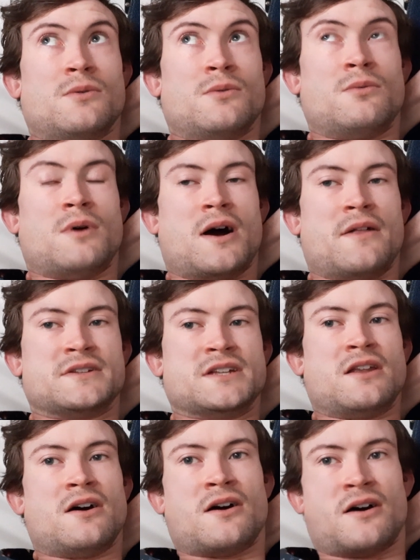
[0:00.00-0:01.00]
while they
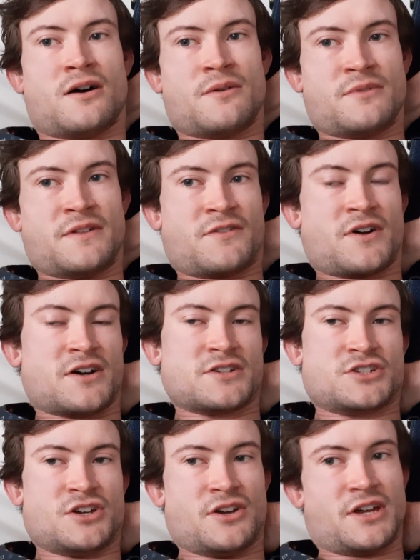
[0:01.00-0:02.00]
said, oh, we've got
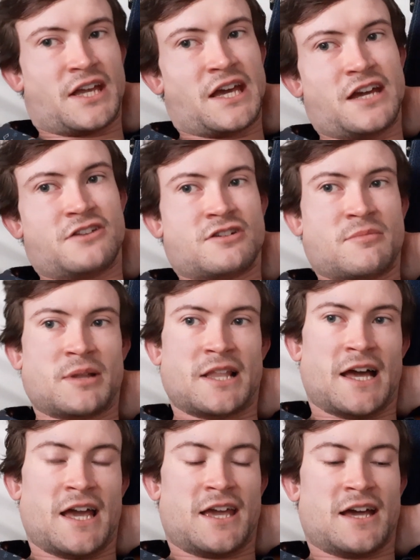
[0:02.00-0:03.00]
turnkey Triple
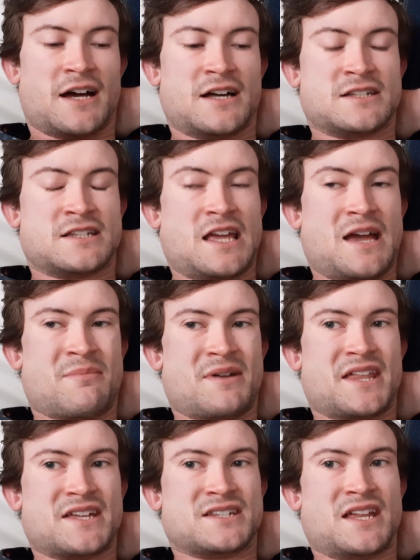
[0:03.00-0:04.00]
8 cars. Yeah, but
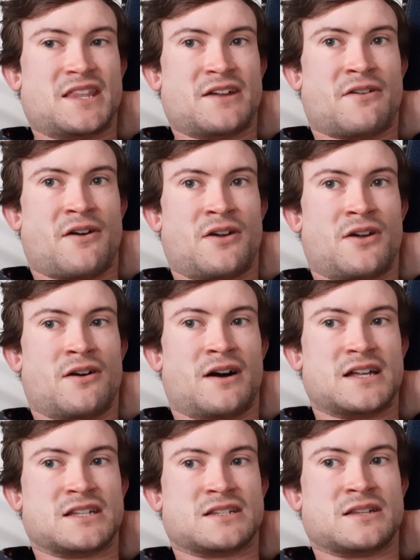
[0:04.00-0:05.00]
they sent their own
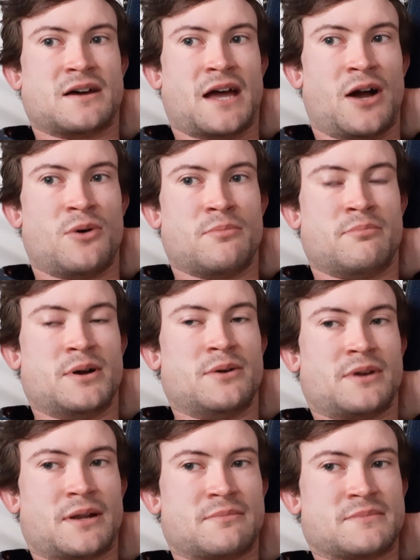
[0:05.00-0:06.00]
guys to help
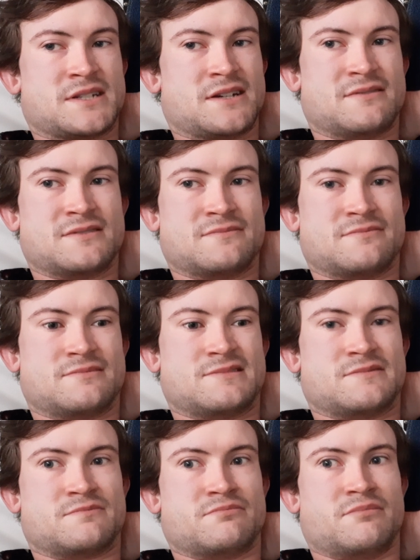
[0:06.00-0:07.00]
build them, so
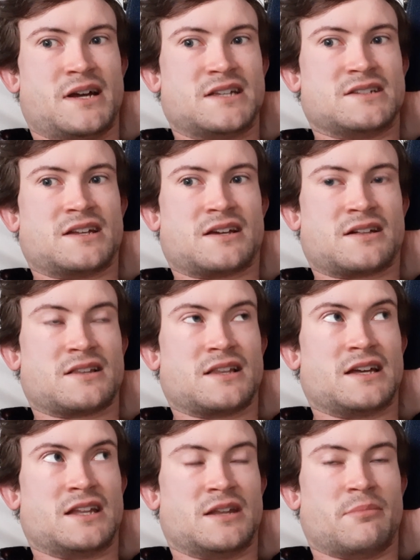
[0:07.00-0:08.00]
it's
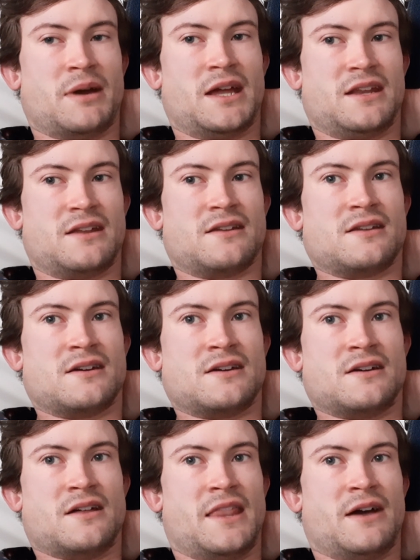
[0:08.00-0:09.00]
basically independent.
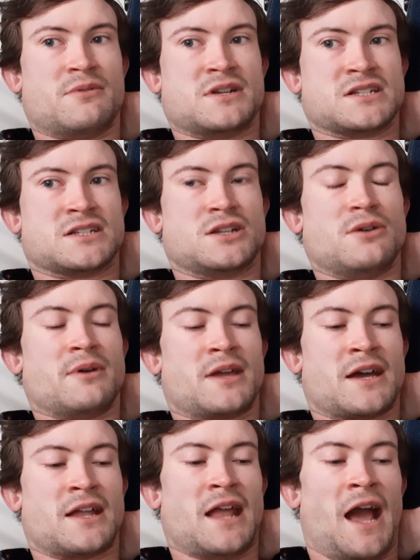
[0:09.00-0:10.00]
They were just doing
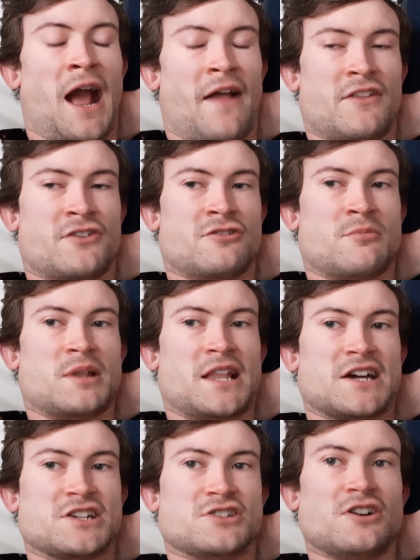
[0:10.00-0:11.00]
it at the Triple
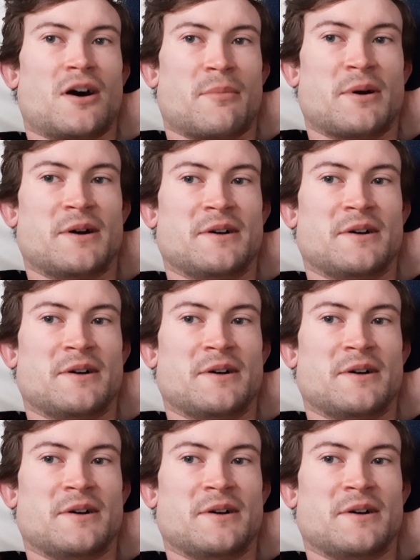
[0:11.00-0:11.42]
8 shop.